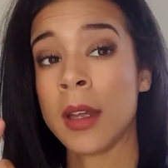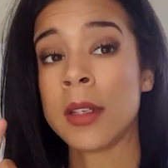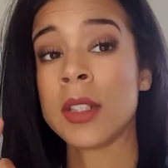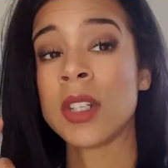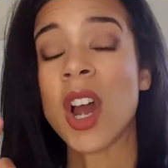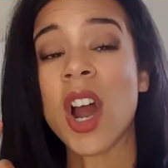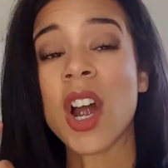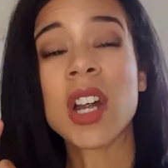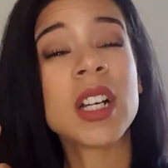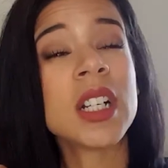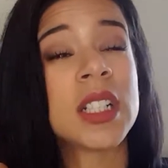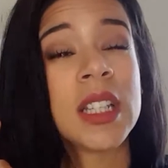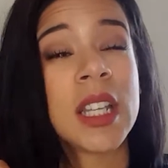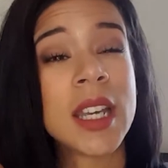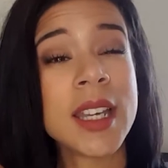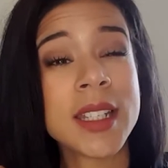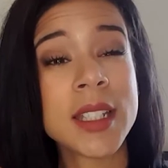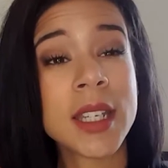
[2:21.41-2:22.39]

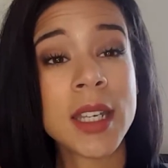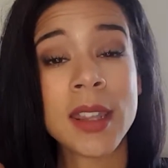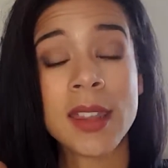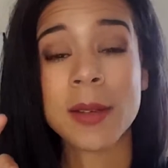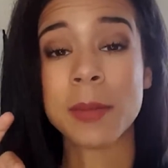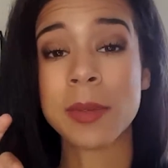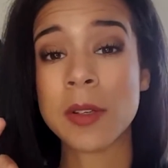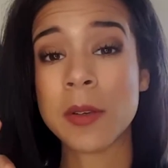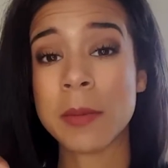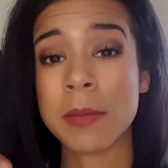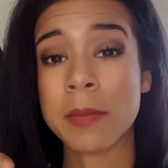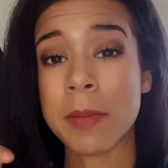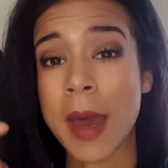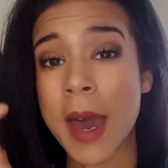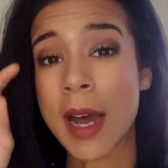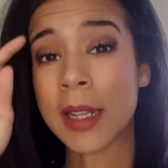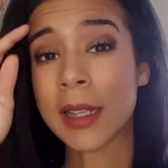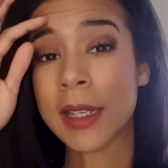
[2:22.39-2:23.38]
Tartelette in the Bloom
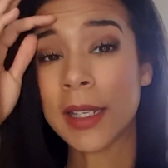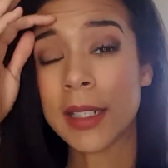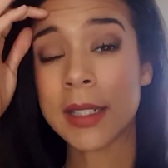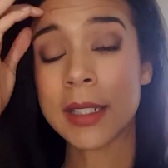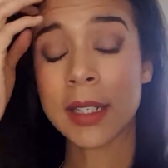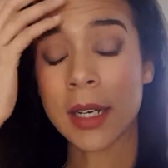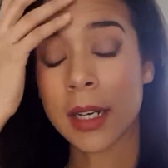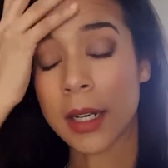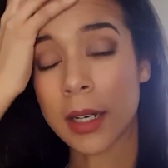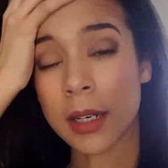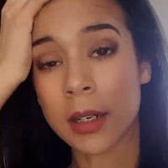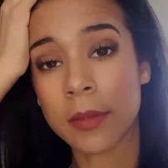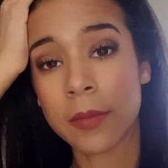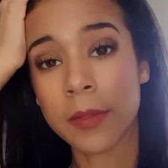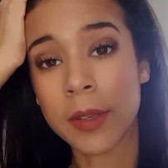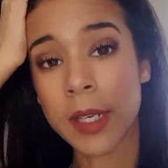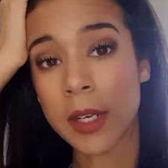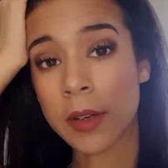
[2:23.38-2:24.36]
palette uh,
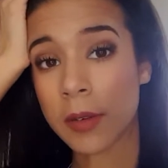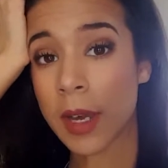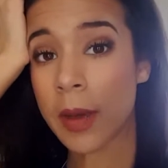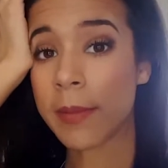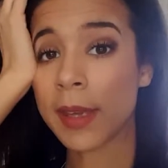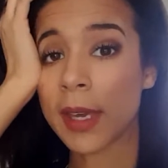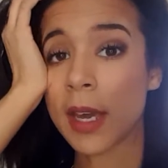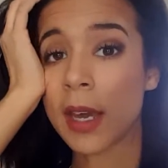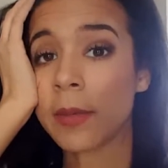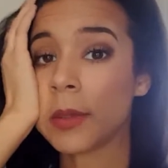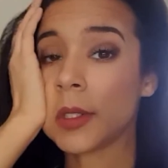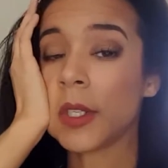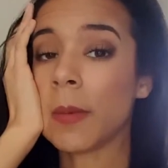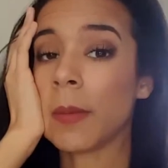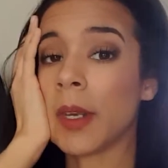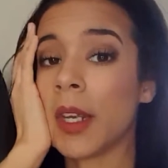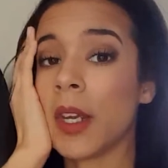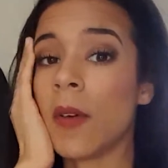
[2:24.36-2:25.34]
video coming up, so
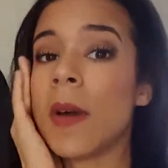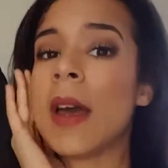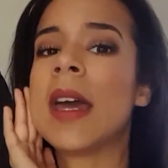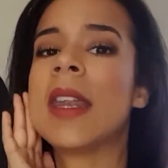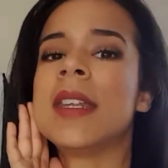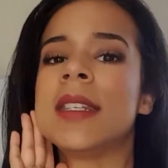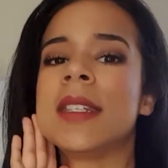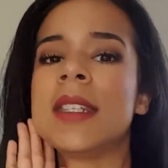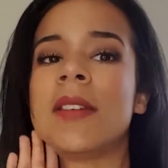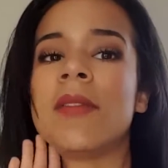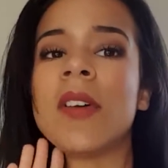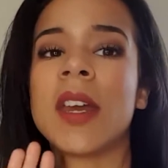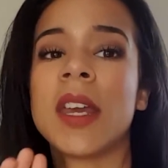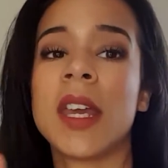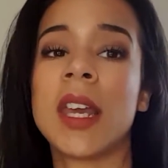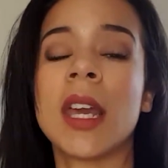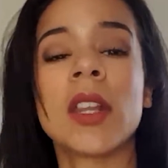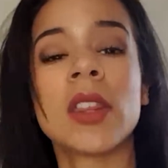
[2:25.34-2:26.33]
I'm going to go ahead and see if I
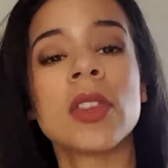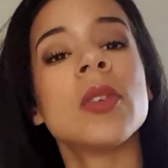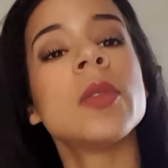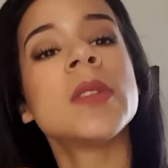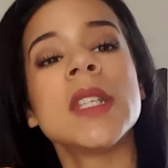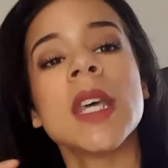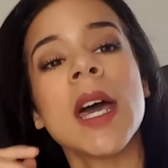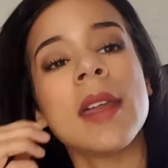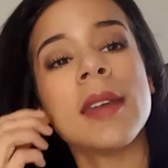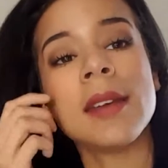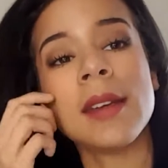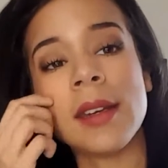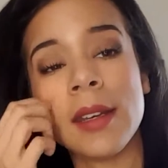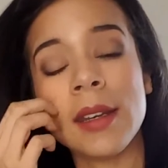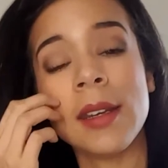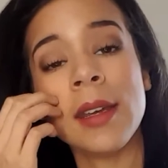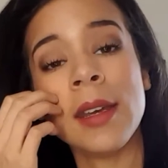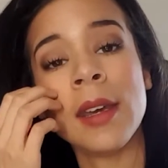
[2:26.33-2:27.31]
can get those
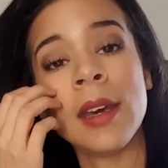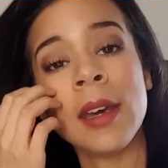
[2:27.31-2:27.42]
edited.